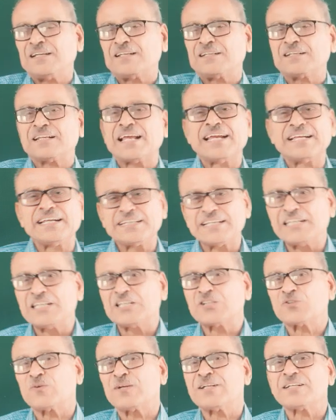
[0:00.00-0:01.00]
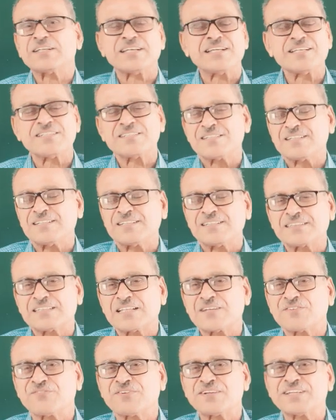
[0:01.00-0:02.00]
1920s,
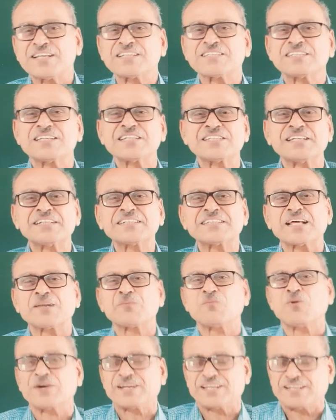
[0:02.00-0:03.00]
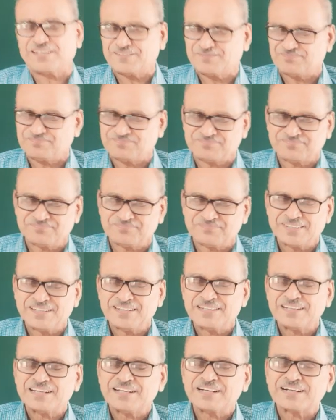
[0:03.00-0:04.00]
the physics is in turmoil.
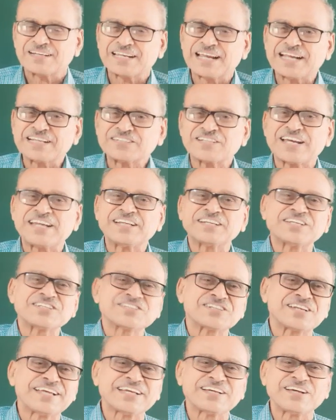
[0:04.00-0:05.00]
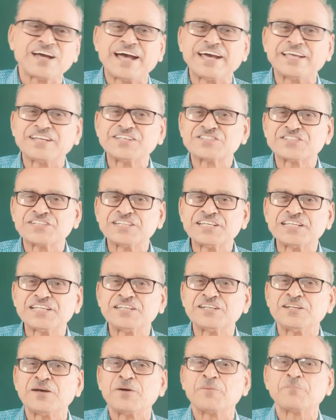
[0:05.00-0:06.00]
Great scientists like
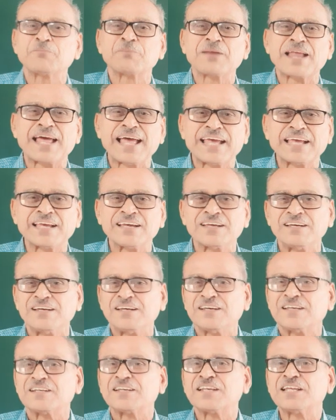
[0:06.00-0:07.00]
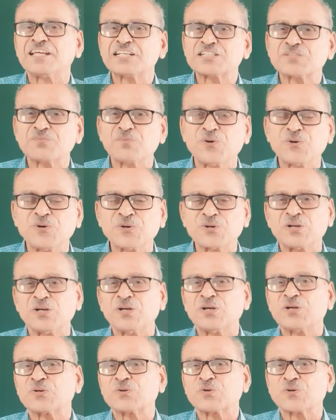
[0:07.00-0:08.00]
Einstein, Planck, Niels Bohr,
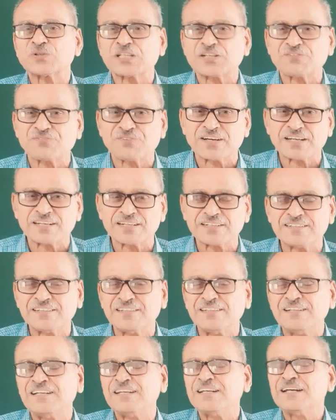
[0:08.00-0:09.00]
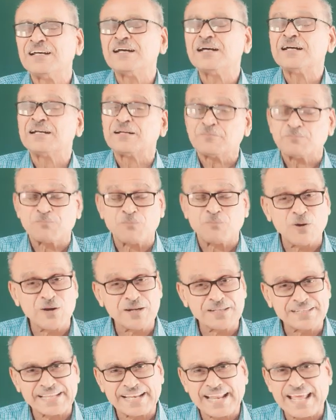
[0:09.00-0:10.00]
Rutherford,
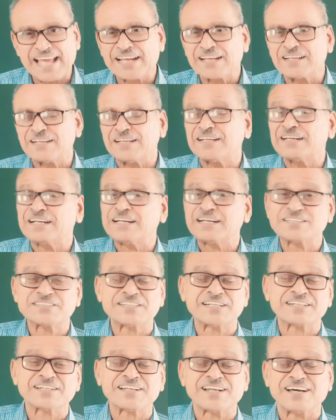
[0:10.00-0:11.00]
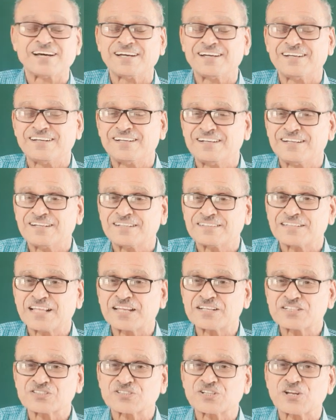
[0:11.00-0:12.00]
Paul Dirac, etc., they
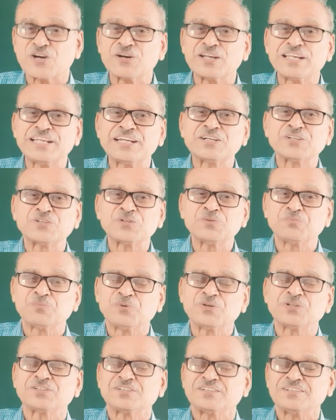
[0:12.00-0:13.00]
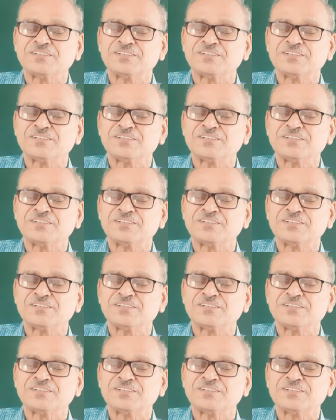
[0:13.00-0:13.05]
are struggling to put